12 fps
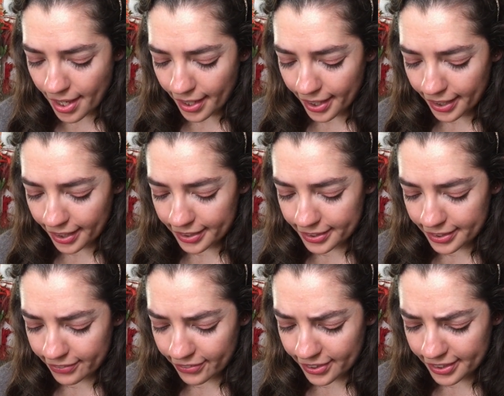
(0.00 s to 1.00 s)
I could
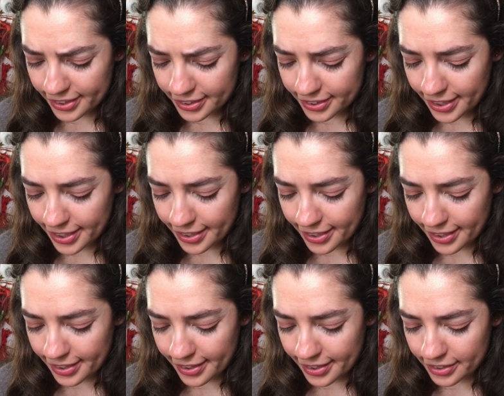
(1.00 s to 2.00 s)
definitely say
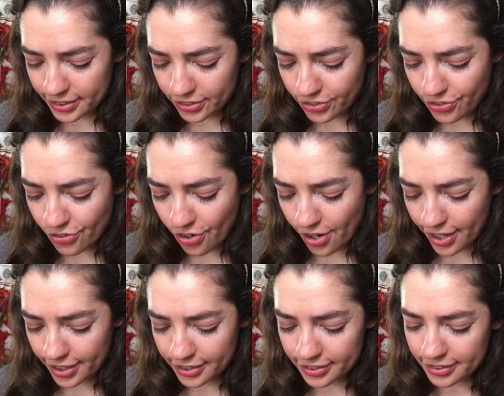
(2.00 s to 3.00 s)
that these
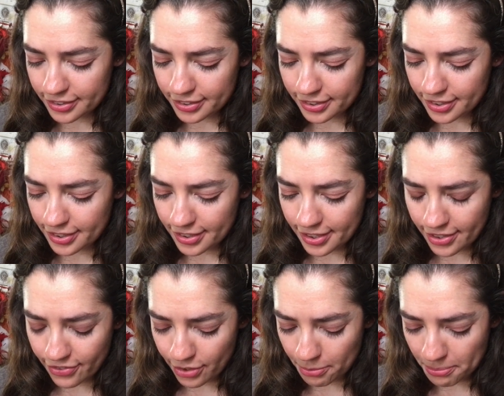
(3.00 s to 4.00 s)
quads, they
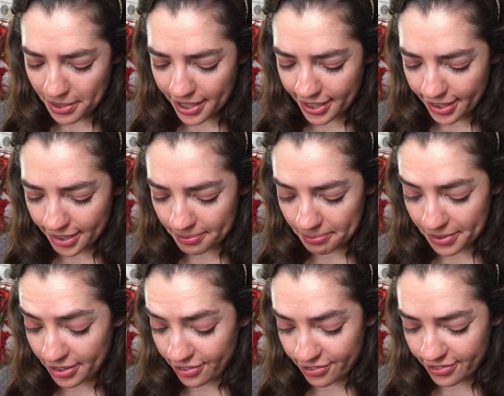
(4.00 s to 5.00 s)
would pair
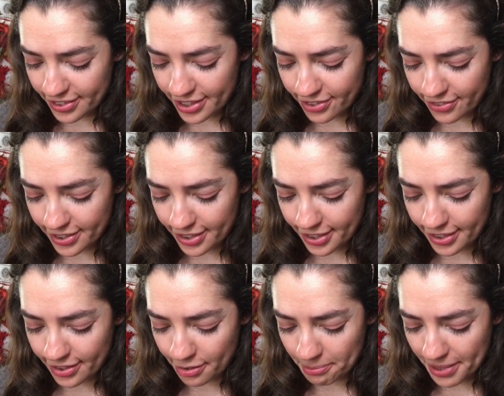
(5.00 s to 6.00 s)
beautifully with
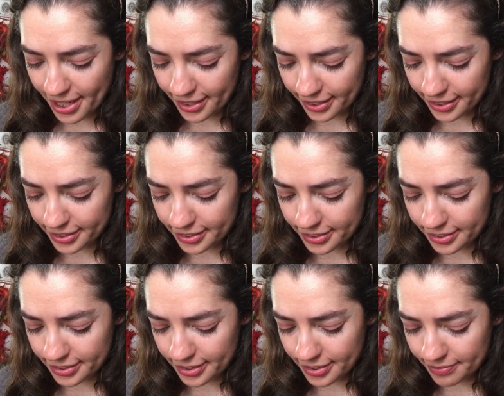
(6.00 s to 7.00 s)
other
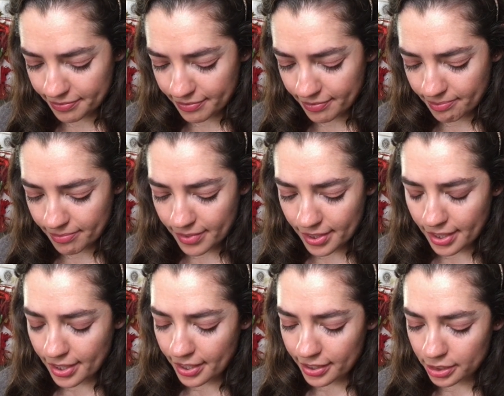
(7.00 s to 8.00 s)
palettes.
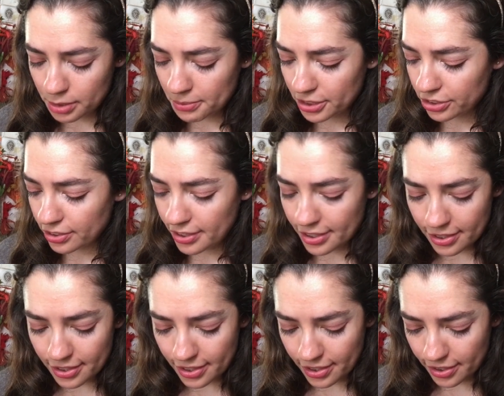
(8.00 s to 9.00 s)

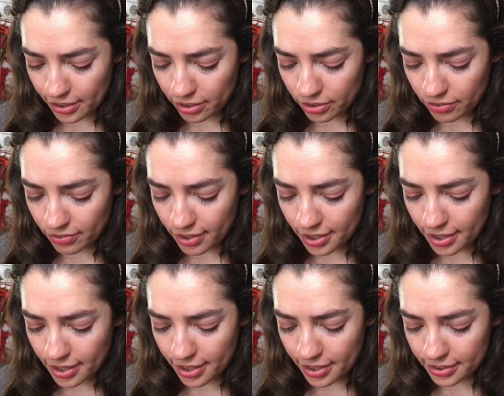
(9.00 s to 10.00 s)
Especially this
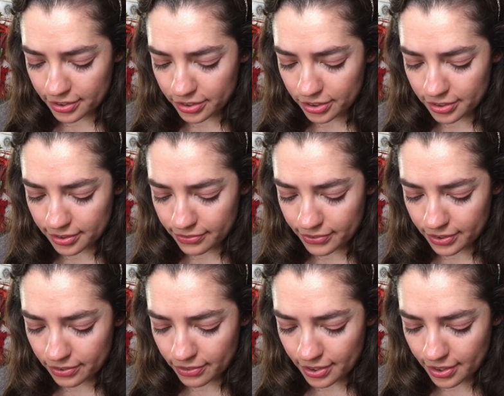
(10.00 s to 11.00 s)
one is just
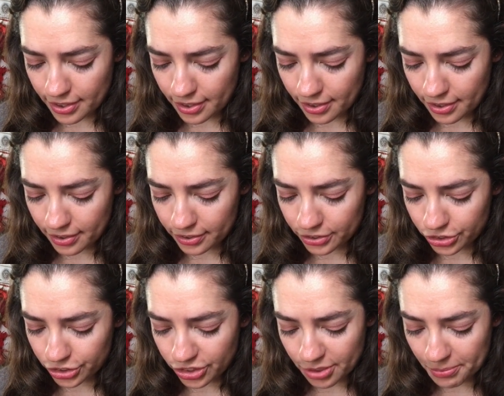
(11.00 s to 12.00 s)
filled with all
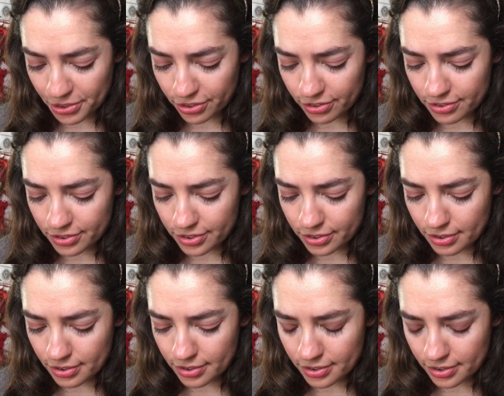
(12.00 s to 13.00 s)
shimmers.